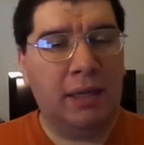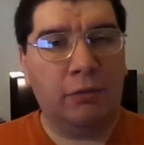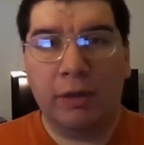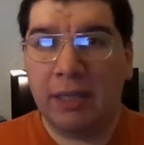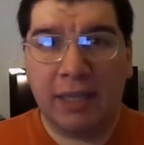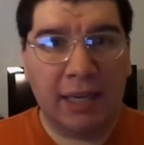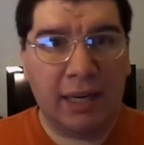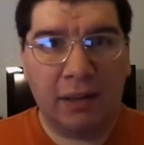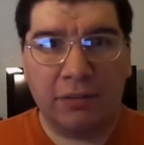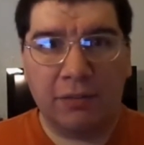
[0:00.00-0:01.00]
Had a great
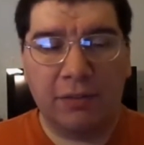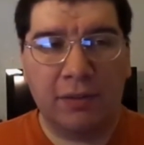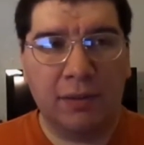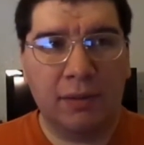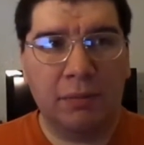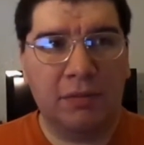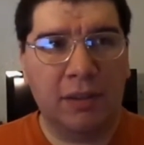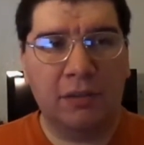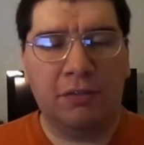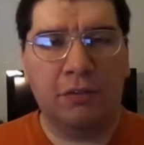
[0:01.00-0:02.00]
cast.
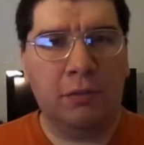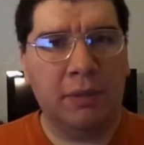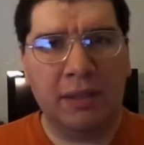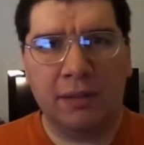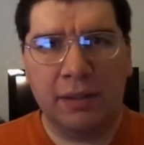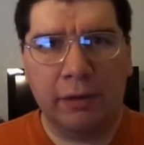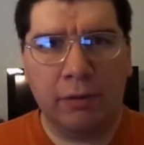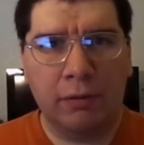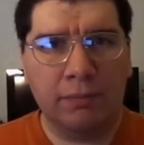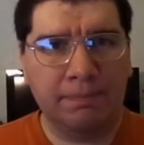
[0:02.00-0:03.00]
Besides Joe
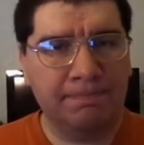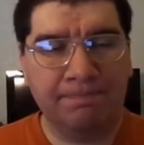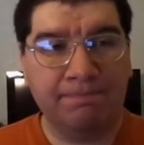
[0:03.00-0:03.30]
Manganiello,